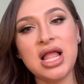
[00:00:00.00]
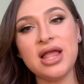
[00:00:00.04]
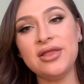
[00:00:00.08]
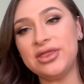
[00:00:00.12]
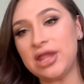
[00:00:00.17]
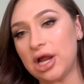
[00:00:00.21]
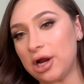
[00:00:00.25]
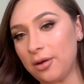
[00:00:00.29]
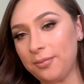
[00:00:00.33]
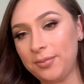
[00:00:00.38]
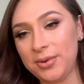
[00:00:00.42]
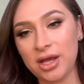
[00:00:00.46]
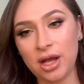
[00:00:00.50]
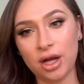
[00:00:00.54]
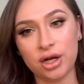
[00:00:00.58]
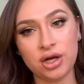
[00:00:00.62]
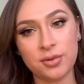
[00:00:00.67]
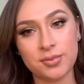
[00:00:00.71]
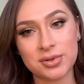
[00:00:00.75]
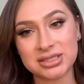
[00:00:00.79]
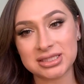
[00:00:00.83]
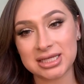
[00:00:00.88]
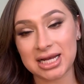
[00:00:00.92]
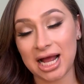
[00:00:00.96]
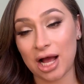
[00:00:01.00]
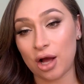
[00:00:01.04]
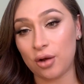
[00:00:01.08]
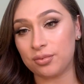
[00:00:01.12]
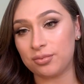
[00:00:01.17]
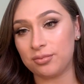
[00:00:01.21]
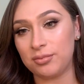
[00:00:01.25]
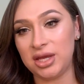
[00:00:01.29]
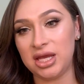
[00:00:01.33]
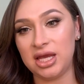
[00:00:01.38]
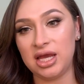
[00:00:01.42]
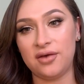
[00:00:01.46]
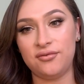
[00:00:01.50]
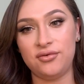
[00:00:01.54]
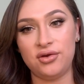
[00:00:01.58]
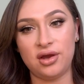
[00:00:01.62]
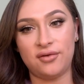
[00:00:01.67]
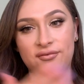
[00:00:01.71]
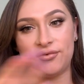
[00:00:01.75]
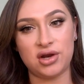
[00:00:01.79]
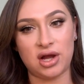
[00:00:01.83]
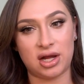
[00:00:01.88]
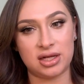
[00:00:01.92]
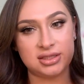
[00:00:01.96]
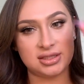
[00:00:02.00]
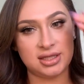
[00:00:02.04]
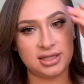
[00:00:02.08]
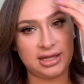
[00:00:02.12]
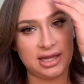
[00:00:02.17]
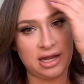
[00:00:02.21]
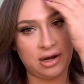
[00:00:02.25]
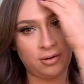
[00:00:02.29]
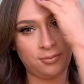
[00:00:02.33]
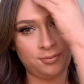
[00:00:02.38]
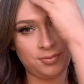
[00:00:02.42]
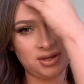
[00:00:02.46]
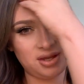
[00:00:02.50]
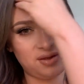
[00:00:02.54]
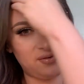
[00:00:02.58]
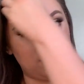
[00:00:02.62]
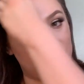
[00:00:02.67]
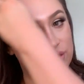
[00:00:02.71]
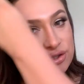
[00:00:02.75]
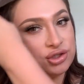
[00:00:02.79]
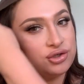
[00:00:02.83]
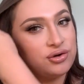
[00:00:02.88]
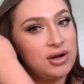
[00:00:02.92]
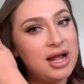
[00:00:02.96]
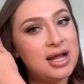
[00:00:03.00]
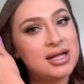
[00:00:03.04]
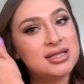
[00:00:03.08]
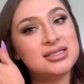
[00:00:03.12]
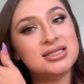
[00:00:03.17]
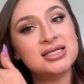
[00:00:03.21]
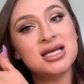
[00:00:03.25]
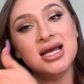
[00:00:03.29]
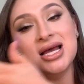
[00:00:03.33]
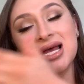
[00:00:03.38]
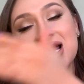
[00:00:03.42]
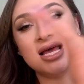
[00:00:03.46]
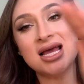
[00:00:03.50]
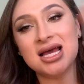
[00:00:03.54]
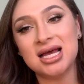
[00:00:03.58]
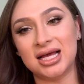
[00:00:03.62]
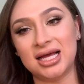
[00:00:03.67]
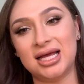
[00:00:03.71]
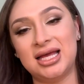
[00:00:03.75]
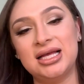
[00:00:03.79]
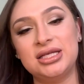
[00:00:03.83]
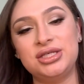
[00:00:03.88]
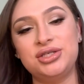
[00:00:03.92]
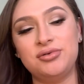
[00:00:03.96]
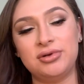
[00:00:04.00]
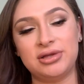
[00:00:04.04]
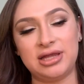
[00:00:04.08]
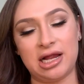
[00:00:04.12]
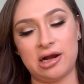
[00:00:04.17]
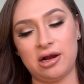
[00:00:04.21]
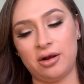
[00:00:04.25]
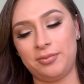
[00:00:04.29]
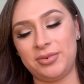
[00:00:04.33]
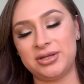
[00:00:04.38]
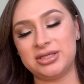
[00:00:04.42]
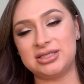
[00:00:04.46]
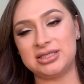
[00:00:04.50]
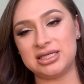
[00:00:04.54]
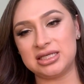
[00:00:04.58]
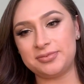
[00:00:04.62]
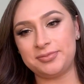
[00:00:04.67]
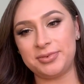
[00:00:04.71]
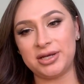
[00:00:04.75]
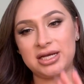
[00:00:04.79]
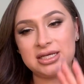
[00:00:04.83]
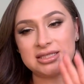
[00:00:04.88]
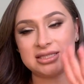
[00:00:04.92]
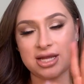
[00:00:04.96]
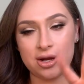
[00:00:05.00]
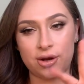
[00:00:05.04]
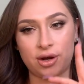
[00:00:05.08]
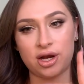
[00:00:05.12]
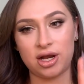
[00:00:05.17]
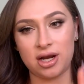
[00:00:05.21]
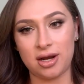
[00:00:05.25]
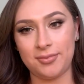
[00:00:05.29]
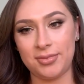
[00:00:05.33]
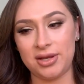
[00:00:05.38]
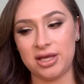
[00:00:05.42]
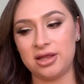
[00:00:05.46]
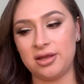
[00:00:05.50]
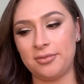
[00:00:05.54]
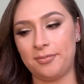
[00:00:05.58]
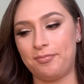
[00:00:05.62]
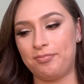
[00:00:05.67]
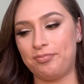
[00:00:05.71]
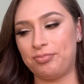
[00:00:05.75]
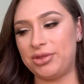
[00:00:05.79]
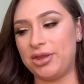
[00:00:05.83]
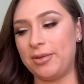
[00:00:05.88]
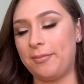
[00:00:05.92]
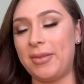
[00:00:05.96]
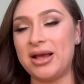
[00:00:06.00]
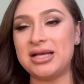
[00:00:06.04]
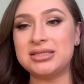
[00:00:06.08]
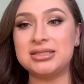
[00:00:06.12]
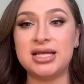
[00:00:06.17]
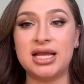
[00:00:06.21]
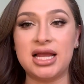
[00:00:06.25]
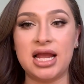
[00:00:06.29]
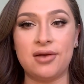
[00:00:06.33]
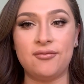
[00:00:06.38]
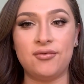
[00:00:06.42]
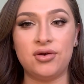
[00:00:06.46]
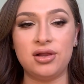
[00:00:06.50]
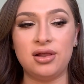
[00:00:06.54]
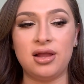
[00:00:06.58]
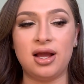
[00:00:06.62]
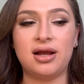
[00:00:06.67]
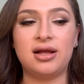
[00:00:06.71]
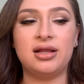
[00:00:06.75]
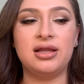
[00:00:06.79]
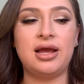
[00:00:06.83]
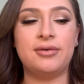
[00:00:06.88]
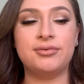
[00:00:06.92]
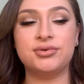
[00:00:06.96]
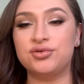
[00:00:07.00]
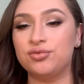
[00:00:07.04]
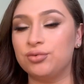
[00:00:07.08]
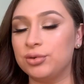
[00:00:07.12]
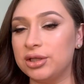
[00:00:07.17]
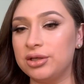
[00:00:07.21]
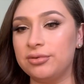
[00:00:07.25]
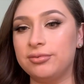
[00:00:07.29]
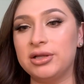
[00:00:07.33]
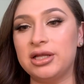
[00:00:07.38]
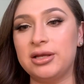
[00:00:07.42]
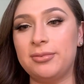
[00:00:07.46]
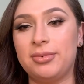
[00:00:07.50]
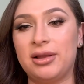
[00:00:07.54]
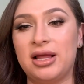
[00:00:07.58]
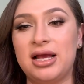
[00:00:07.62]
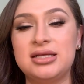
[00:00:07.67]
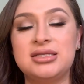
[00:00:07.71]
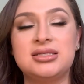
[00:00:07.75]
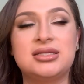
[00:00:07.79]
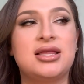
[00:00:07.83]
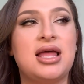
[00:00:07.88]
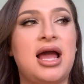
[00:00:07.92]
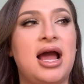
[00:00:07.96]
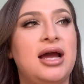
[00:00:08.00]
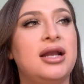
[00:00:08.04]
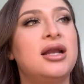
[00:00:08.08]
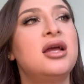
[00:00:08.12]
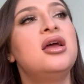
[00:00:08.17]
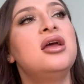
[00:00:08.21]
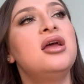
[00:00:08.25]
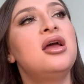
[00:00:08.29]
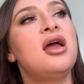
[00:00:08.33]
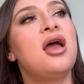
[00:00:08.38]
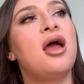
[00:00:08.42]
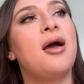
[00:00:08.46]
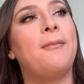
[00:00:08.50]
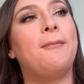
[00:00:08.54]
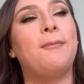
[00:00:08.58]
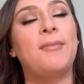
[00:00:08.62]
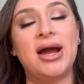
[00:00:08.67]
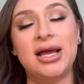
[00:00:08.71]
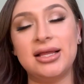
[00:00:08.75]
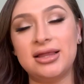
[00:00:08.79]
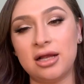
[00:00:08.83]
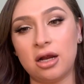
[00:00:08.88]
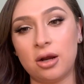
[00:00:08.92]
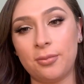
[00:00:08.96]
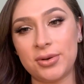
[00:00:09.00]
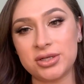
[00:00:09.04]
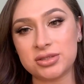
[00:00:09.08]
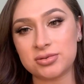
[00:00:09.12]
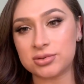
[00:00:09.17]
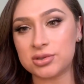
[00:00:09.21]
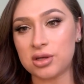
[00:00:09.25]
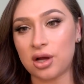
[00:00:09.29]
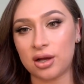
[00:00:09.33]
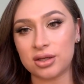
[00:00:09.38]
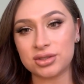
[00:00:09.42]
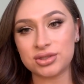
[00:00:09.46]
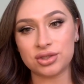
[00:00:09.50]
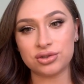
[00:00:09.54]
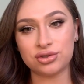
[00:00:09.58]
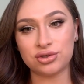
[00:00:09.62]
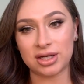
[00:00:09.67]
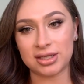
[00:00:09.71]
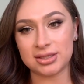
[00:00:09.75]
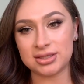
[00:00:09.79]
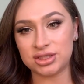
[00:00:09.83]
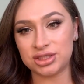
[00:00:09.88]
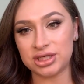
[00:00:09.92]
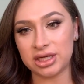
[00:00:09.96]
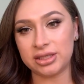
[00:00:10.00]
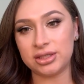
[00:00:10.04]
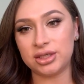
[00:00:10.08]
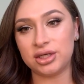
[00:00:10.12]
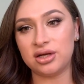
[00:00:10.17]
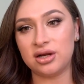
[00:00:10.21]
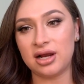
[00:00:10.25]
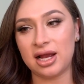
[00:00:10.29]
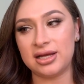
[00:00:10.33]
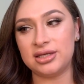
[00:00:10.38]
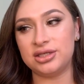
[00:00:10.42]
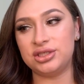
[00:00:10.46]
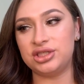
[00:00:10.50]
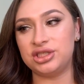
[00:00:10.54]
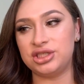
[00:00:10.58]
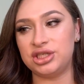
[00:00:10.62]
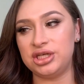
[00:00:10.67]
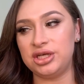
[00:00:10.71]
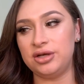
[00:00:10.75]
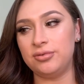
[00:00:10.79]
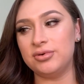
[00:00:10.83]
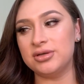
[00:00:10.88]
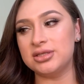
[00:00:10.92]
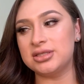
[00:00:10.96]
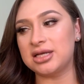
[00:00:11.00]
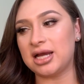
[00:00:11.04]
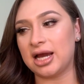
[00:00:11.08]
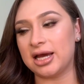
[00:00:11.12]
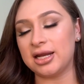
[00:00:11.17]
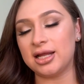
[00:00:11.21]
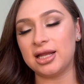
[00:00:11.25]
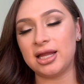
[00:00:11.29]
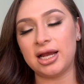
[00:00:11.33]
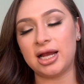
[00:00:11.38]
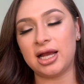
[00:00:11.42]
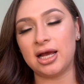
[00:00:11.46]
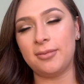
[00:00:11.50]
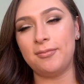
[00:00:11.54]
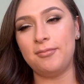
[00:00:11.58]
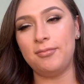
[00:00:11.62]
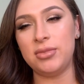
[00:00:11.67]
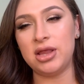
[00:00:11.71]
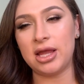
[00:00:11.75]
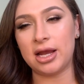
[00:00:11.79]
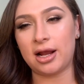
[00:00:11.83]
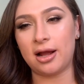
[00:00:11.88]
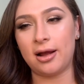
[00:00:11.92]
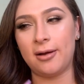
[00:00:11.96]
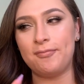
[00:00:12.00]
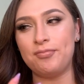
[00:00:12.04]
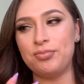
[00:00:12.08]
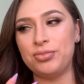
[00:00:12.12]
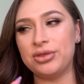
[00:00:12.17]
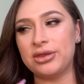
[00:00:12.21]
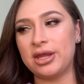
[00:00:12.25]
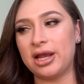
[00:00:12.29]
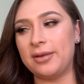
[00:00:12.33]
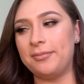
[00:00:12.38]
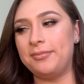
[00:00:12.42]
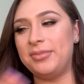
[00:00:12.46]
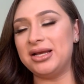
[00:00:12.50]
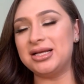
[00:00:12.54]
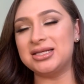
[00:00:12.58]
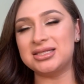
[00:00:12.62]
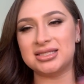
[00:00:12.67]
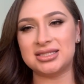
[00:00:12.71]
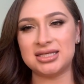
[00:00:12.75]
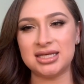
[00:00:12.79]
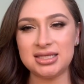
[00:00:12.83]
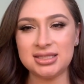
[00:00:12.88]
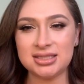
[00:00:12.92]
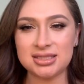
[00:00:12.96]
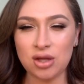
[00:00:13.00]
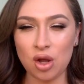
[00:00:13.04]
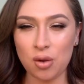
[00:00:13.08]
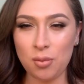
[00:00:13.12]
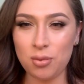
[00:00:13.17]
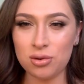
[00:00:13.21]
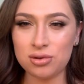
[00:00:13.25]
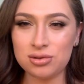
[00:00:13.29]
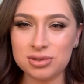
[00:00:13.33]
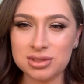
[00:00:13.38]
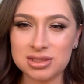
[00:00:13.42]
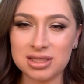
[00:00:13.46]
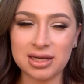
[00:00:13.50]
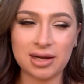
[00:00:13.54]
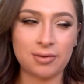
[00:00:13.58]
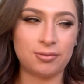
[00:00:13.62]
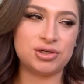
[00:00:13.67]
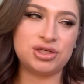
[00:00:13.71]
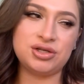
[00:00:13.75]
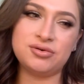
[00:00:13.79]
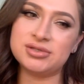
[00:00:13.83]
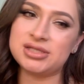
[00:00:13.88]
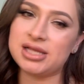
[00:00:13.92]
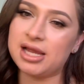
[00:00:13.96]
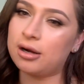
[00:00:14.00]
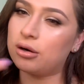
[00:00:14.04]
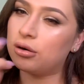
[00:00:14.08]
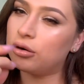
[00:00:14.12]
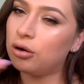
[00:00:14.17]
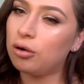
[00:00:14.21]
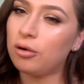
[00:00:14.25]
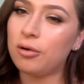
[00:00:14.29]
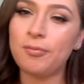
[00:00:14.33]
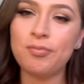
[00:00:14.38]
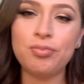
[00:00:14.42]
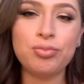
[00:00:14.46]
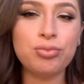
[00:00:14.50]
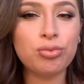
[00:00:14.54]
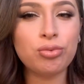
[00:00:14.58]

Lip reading: Therapy 100% helped me. If you have not done therapy and you're trans, get you a therapist just because they are going to be the best thing ever. Luckily, I was really, really blessed that my therapist was also transgender, and she was kind of like a big sis almost, like where she was like, girl,